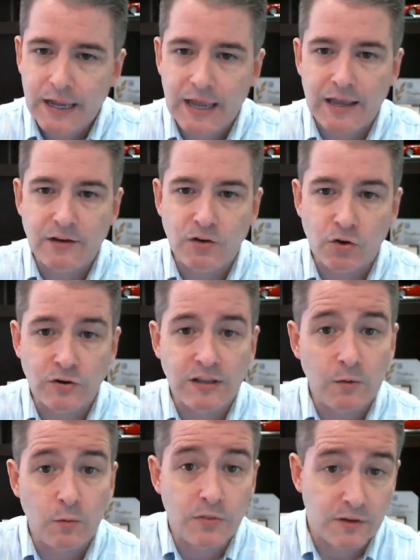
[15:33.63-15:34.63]
and you're
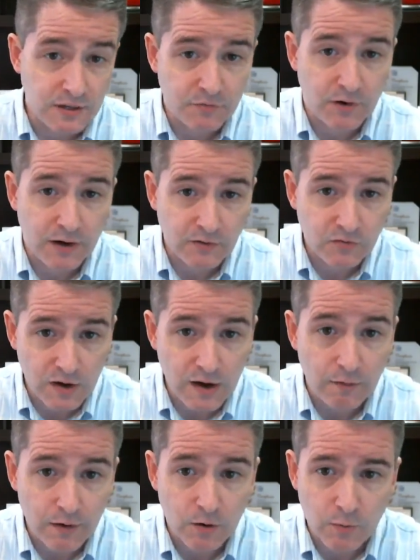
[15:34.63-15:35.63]
dealing with a different
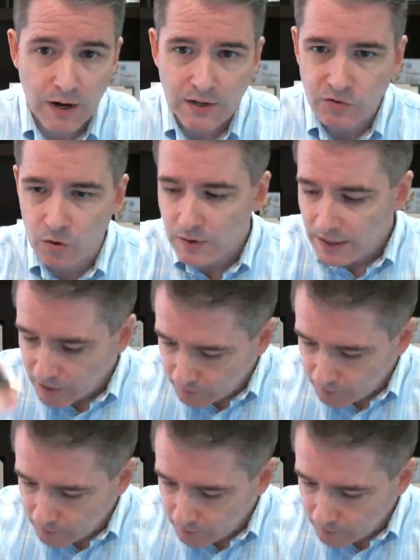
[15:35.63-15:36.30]
scenario, right? So